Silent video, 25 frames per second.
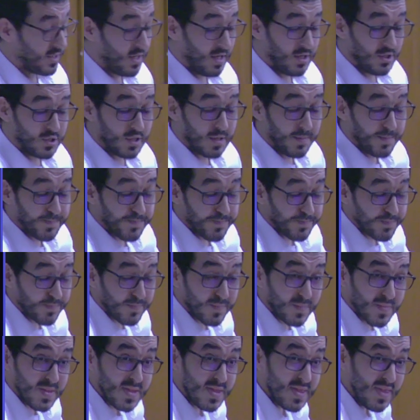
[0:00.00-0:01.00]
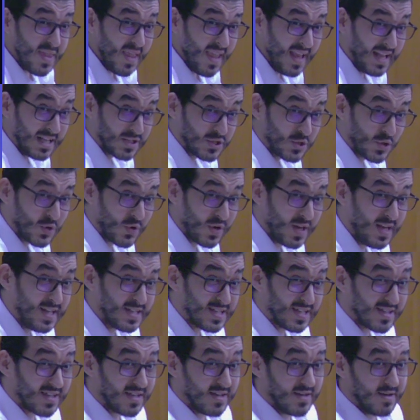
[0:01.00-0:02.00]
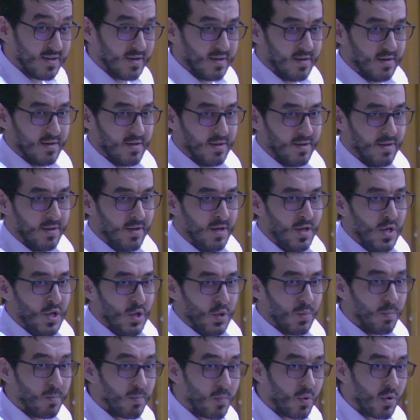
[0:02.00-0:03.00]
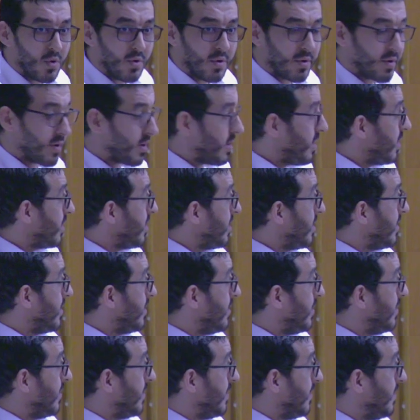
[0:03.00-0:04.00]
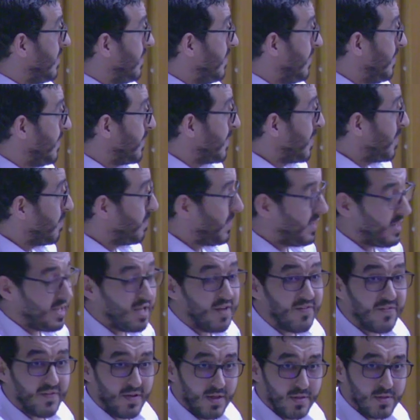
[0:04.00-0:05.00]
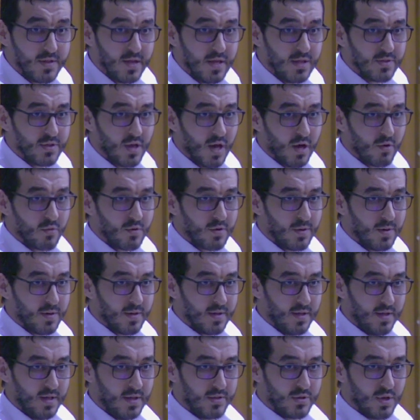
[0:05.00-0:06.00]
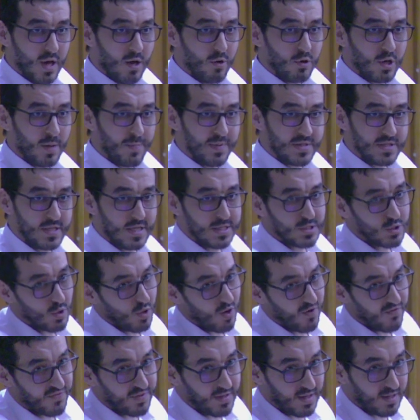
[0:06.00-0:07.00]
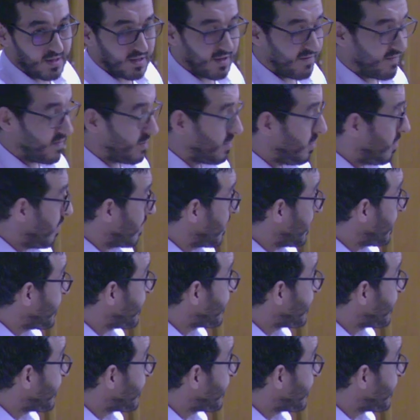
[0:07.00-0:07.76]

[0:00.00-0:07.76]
situation, it's create the more belief in the own capacities of the individual.